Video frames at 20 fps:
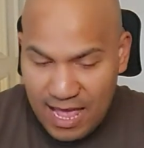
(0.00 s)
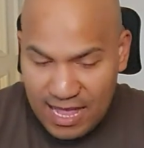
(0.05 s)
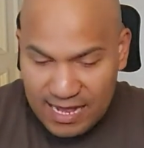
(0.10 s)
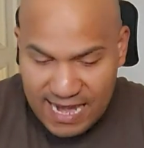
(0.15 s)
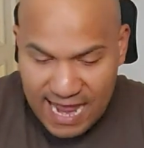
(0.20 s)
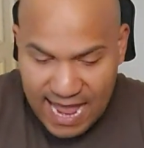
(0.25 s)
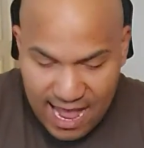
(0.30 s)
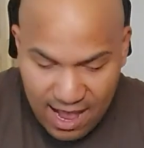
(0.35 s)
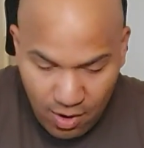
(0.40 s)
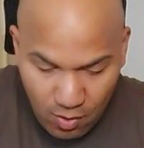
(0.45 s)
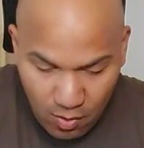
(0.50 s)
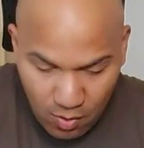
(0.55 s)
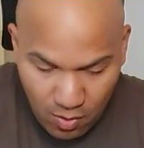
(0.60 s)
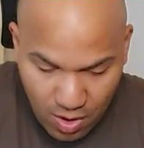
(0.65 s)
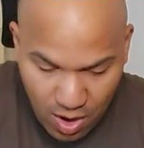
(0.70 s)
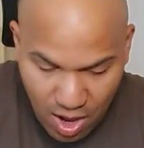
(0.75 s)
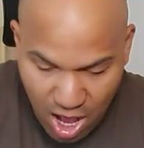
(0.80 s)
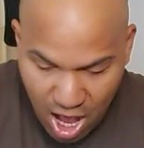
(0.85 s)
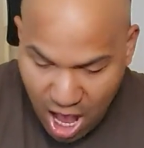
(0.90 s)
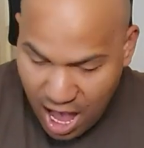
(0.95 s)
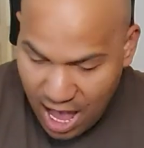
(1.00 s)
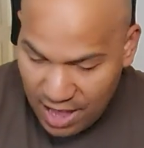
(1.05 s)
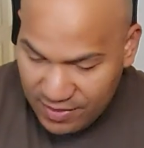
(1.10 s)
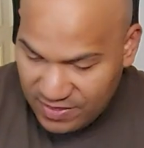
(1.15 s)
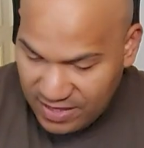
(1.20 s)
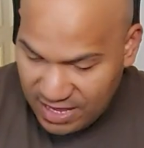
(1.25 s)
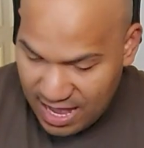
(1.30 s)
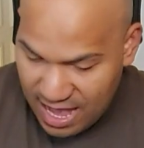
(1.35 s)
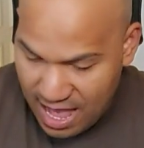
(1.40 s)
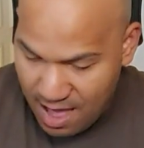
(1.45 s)
Now, on
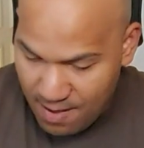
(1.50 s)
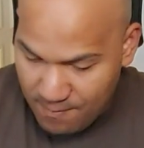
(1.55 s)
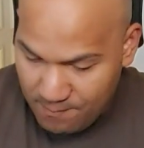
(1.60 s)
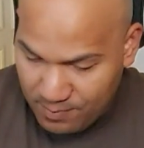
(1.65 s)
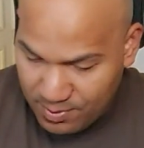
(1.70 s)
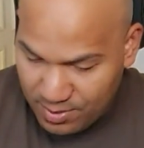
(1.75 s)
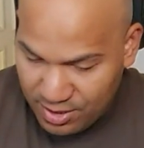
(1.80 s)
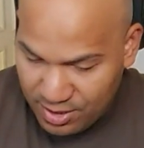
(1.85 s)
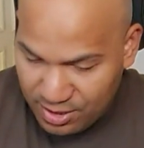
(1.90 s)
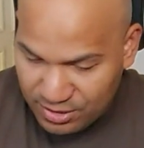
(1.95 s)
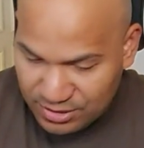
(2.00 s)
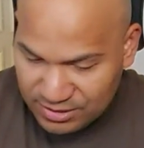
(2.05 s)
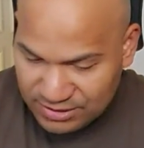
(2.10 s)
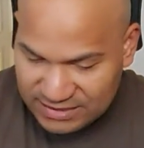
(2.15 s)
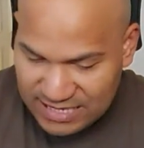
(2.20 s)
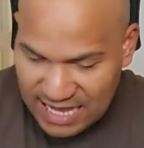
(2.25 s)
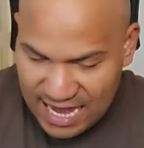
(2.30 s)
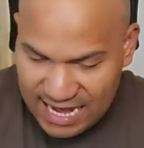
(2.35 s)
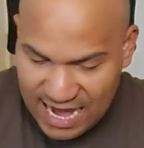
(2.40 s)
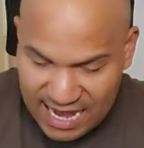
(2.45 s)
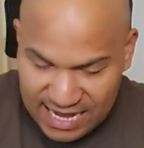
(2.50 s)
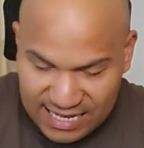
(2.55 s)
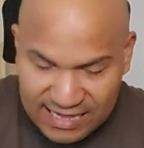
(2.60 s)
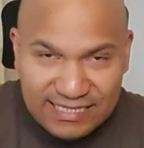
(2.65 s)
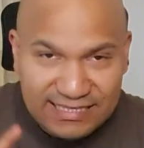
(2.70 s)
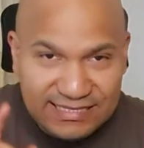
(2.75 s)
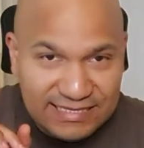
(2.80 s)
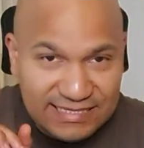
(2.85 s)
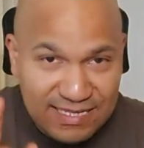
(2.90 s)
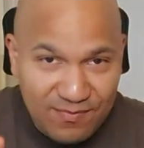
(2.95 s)
the upper side, and
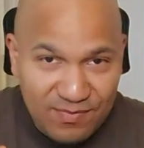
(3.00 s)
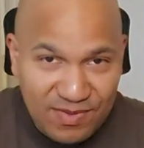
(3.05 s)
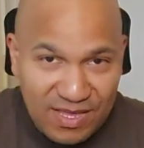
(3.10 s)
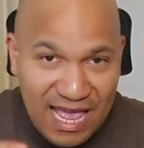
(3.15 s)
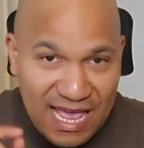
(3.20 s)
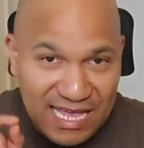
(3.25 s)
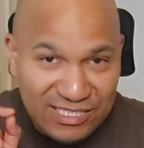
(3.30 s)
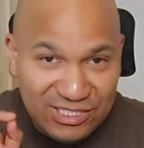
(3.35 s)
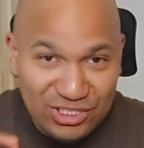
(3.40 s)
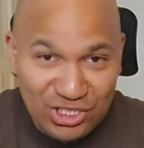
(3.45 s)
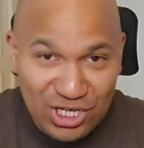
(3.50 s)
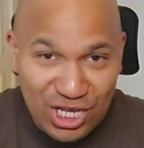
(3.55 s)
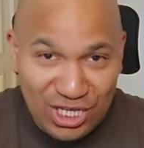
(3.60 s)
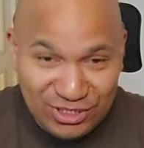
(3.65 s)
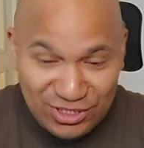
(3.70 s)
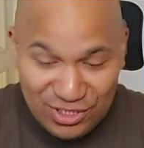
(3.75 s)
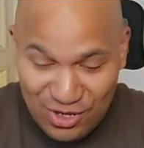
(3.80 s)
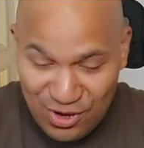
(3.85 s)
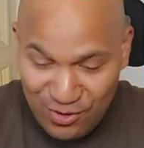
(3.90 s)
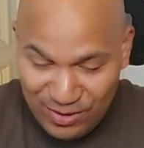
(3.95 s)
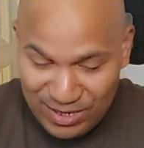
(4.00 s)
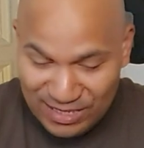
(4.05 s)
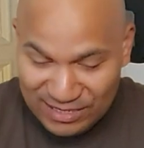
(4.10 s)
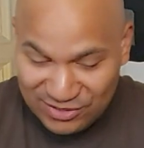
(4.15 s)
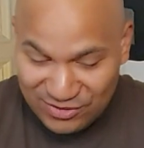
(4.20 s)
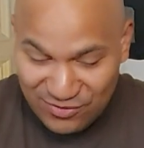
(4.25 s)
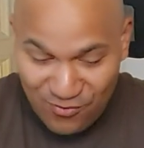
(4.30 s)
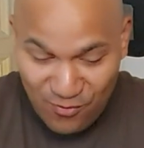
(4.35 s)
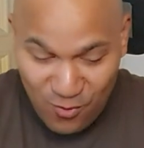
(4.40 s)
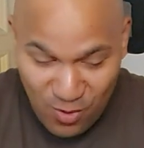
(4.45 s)
this is something I just
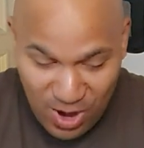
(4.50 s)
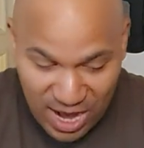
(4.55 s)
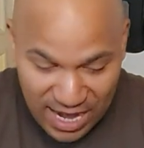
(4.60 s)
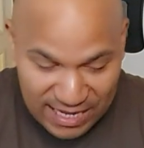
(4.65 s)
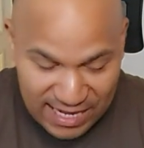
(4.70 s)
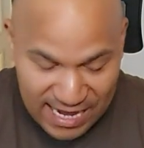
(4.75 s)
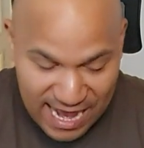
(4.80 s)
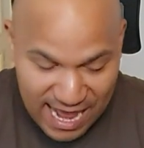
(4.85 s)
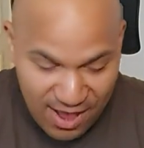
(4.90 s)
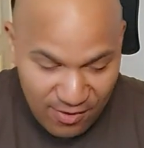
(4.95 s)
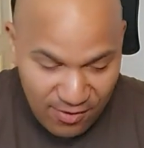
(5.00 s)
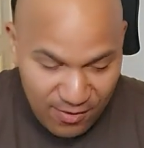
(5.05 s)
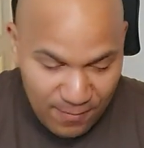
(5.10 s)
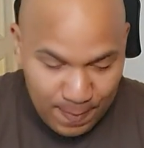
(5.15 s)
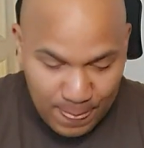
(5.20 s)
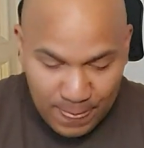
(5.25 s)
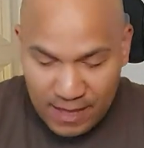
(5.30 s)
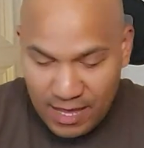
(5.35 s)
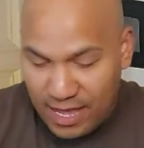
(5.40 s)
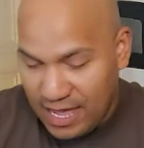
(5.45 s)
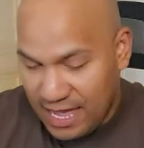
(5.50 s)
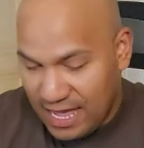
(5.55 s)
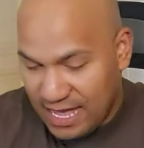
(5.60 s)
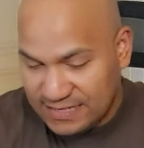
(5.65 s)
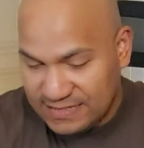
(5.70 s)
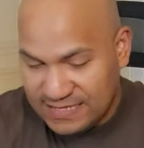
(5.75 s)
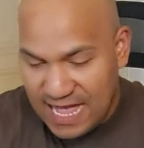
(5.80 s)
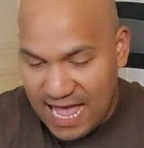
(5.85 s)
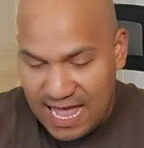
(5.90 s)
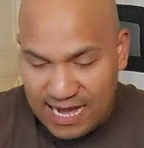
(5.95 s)
noticed right now,
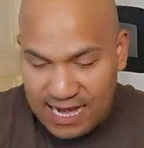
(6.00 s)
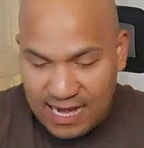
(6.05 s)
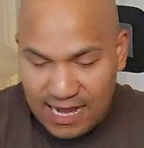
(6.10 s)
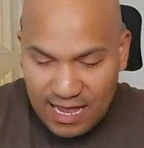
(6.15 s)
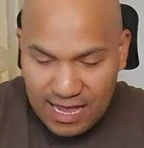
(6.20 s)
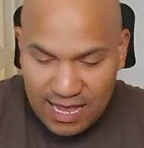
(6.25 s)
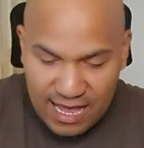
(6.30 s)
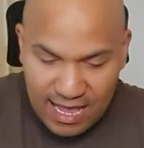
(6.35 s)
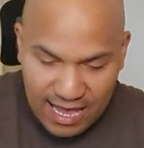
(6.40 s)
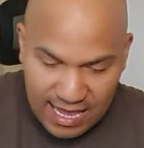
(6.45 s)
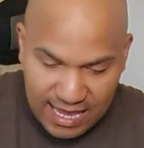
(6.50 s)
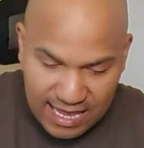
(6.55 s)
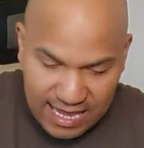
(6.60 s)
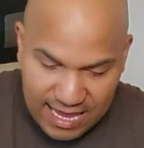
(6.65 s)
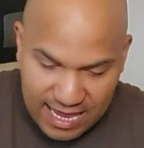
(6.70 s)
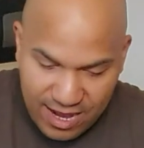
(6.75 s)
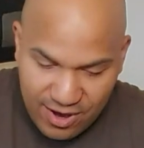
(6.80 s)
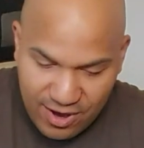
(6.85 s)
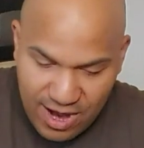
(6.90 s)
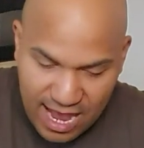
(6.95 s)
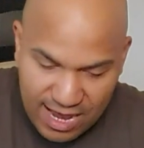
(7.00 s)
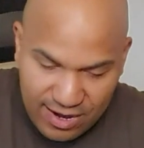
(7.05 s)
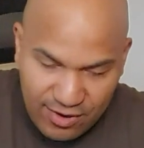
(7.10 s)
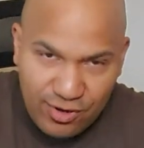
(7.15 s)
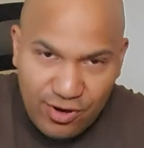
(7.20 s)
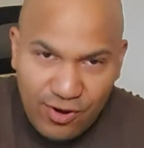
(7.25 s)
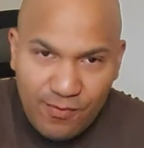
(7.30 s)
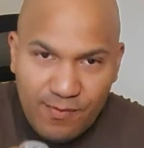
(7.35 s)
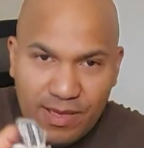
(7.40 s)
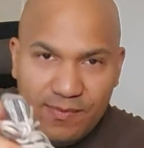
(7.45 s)
is that here, I don't
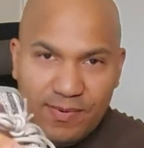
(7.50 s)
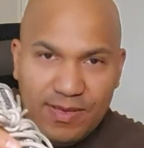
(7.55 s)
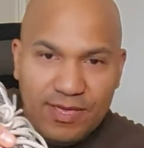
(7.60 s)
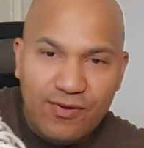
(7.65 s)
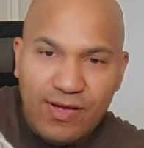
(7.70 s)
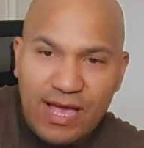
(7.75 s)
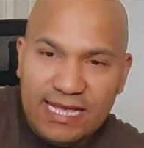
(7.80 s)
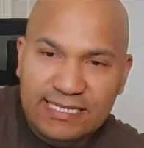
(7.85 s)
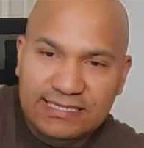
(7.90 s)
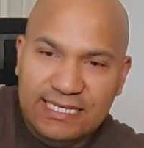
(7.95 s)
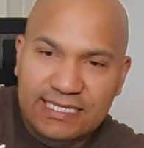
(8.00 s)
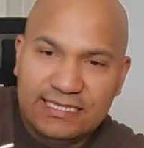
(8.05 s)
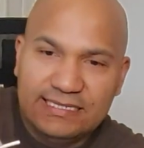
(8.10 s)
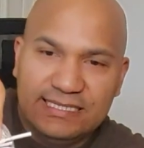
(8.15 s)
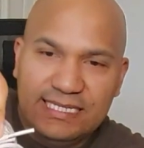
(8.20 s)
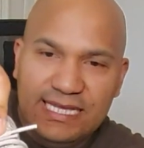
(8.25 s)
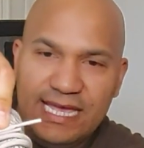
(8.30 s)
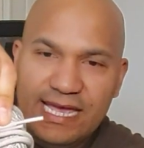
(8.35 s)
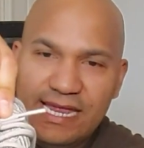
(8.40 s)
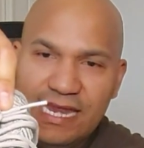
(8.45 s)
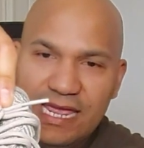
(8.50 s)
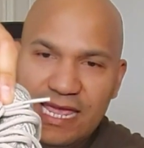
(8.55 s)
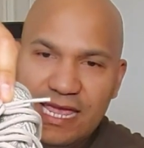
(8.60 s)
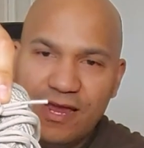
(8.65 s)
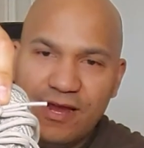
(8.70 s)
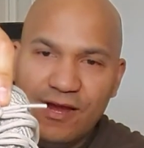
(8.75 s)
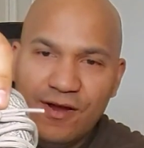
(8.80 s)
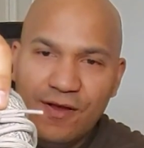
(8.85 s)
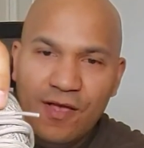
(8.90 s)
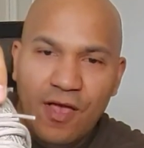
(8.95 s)
know, maybe you guys can see it
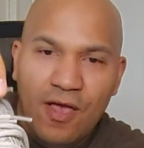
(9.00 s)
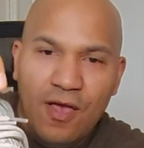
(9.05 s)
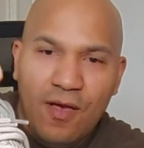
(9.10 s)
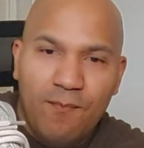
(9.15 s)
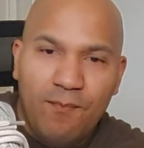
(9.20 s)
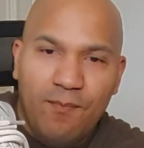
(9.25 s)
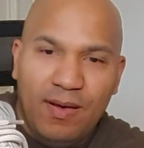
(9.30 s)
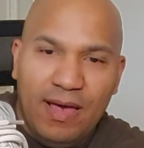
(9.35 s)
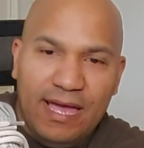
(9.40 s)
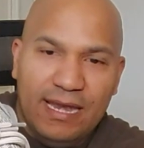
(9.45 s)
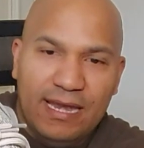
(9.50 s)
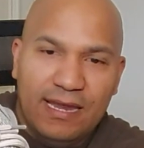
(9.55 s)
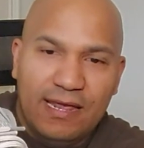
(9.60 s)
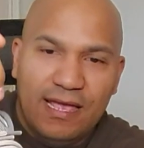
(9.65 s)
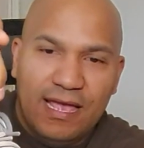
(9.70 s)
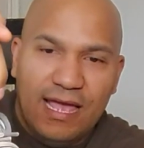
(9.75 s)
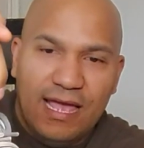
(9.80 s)
here, but